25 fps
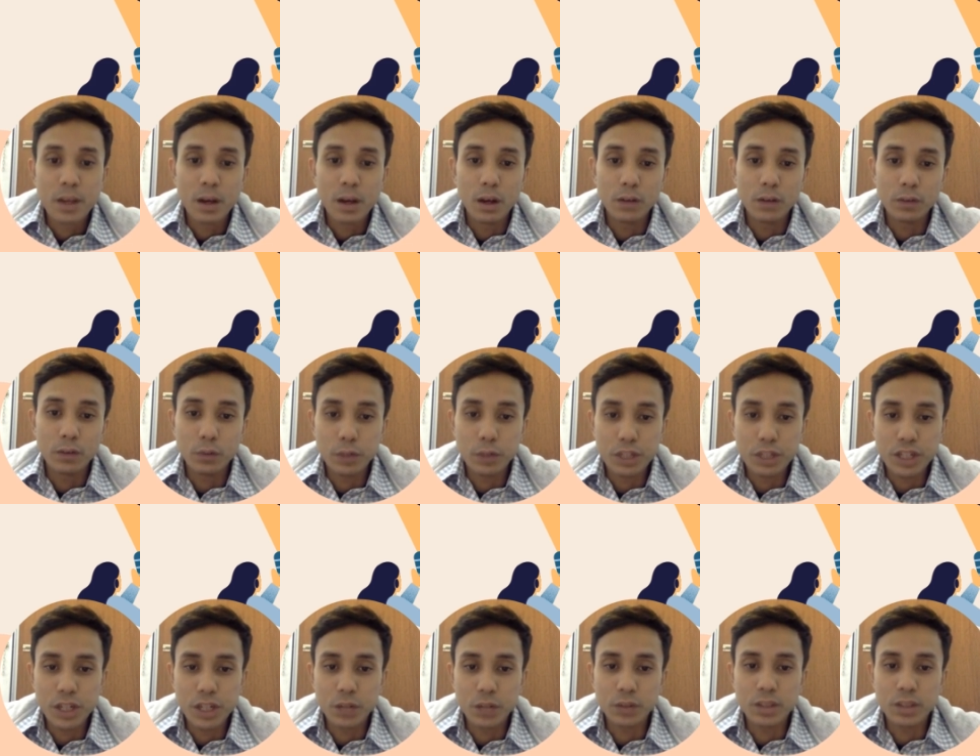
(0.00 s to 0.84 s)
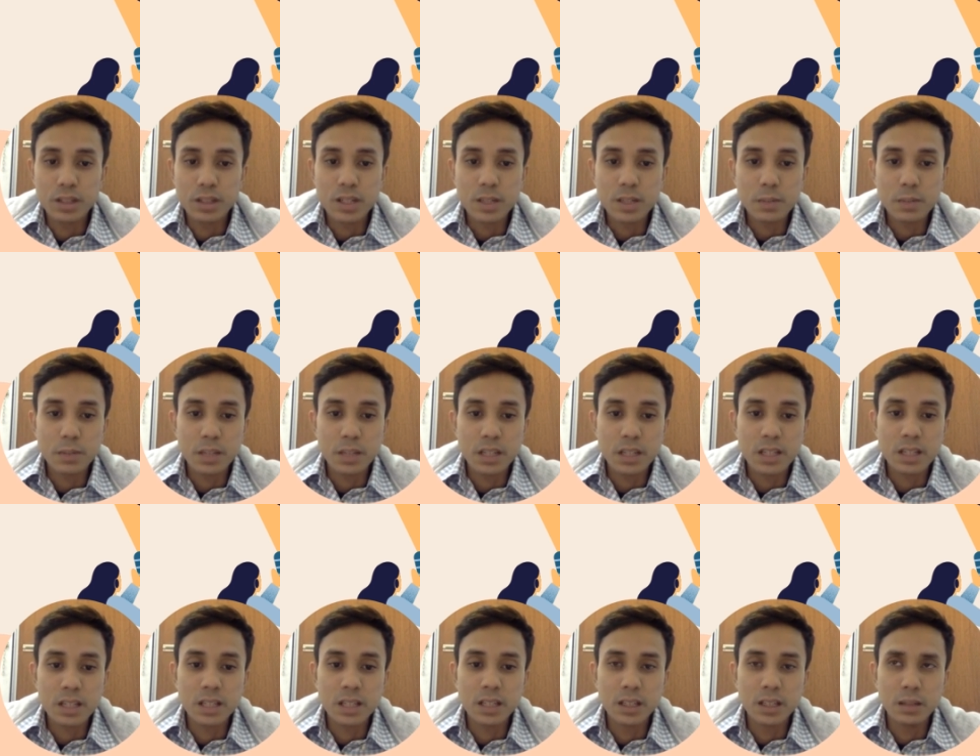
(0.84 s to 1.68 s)
of which autism
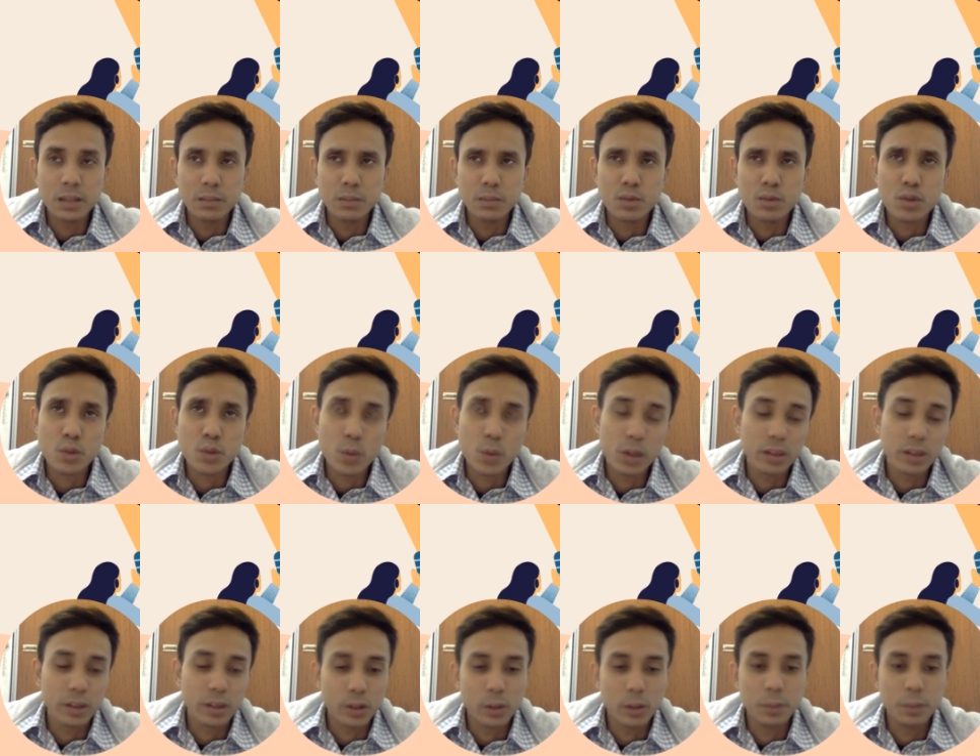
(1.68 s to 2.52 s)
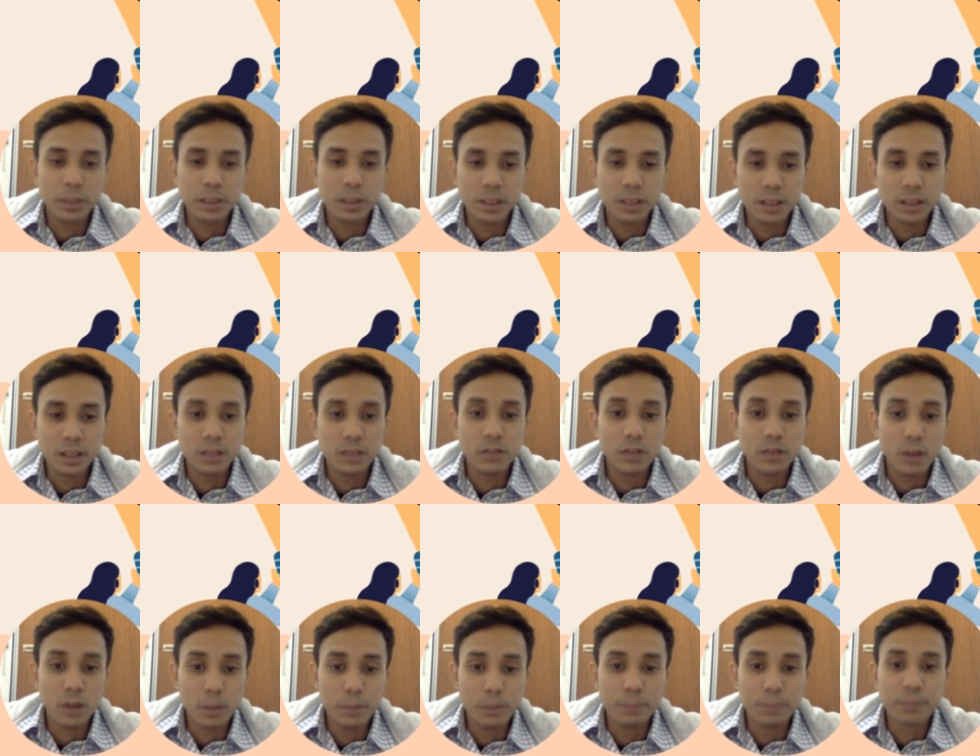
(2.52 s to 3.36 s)
is the most well documented form.